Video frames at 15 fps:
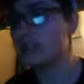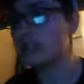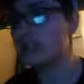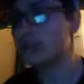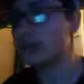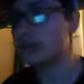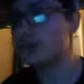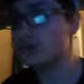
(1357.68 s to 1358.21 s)

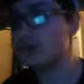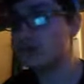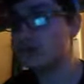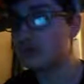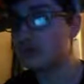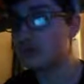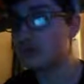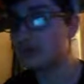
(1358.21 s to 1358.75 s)
in
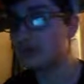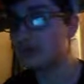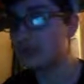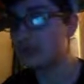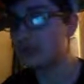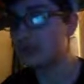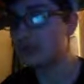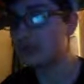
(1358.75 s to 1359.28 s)
school,
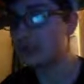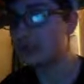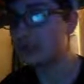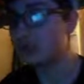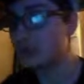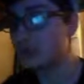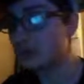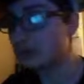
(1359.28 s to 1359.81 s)
Time Lord
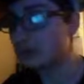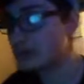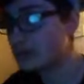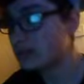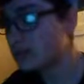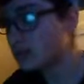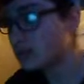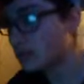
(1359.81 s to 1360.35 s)
school.
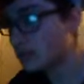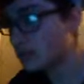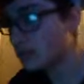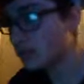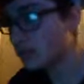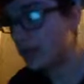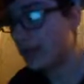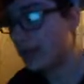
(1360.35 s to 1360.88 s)

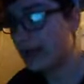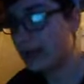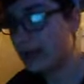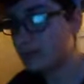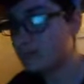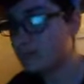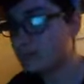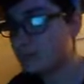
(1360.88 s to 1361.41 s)

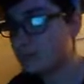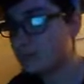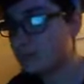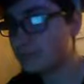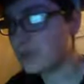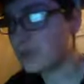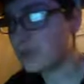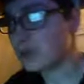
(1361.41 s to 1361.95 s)
And,
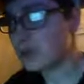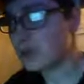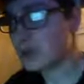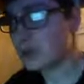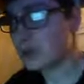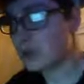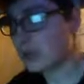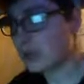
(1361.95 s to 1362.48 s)

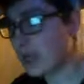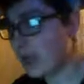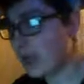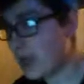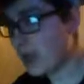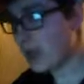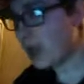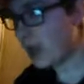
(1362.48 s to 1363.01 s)

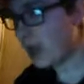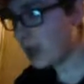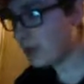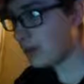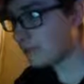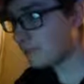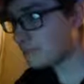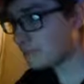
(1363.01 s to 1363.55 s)
yeah,
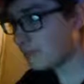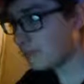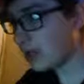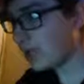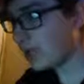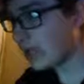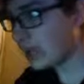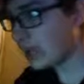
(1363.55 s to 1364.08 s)
um,
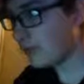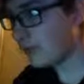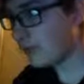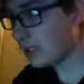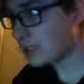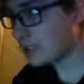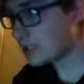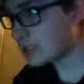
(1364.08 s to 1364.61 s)
right now
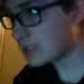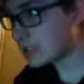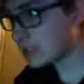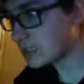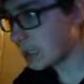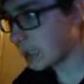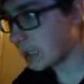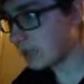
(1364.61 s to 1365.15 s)

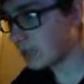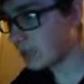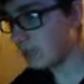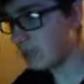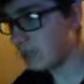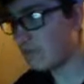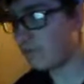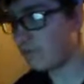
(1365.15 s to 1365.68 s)
is I can
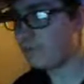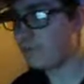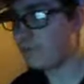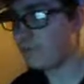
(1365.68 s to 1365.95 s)
import